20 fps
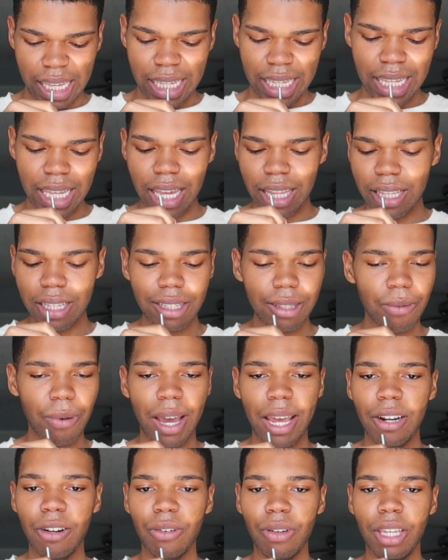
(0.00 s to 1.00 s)
Yeah, this is
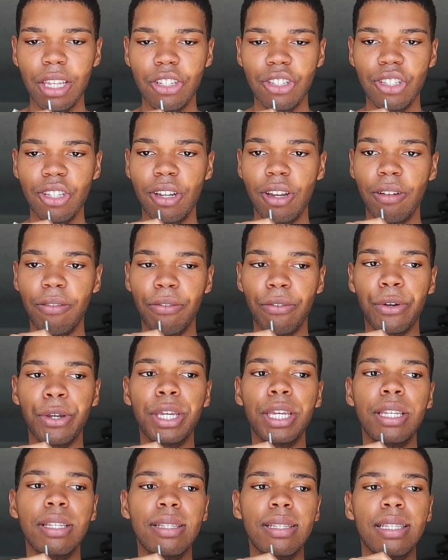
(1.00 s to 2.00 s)
why I don't get
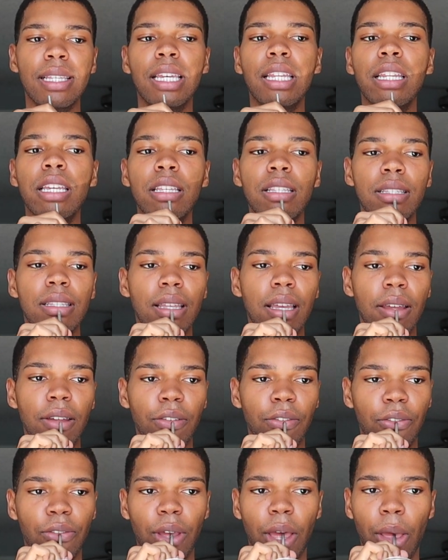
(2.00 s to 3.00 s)
sugar-free skinny
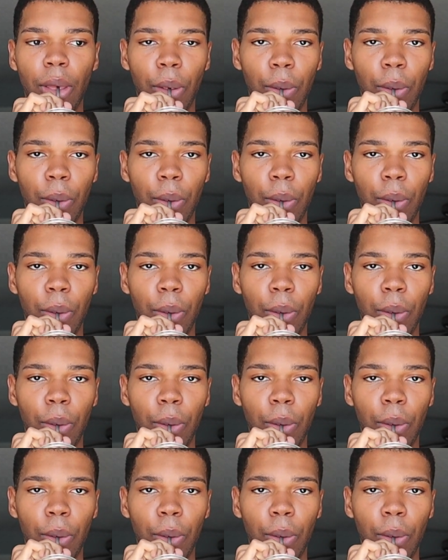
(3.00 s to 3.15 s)
stuff.